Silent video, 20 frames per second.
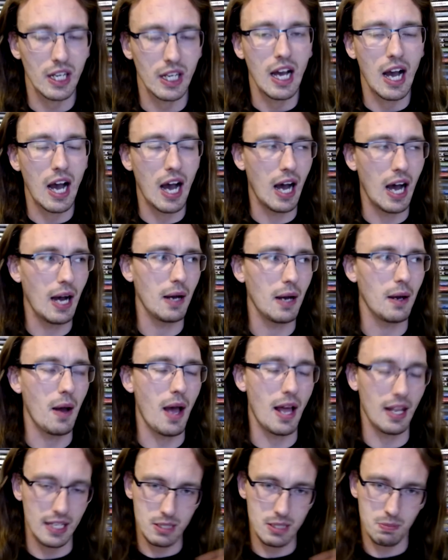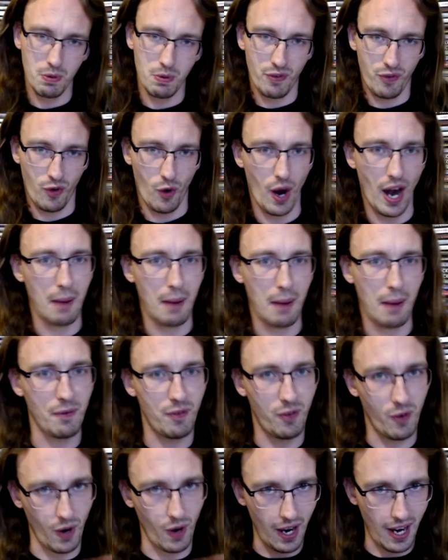uh, at least beforehand,
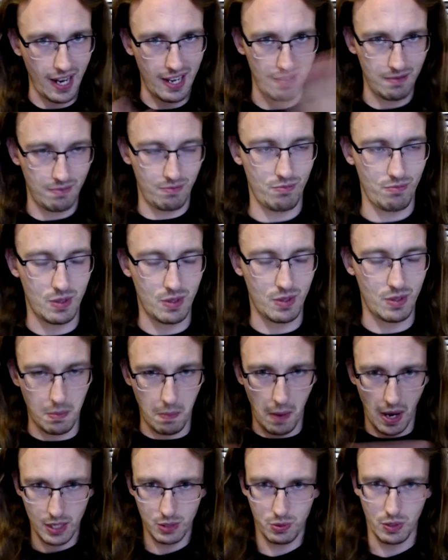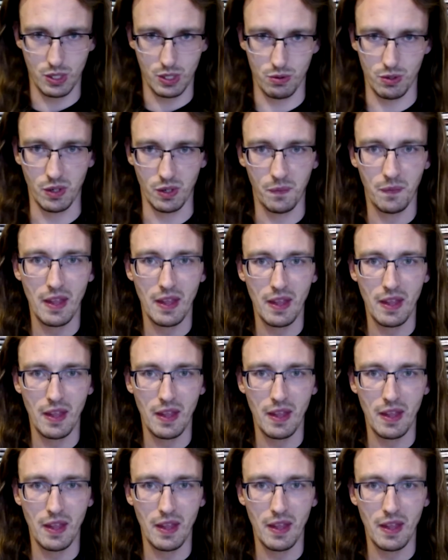before I did my switcheroo.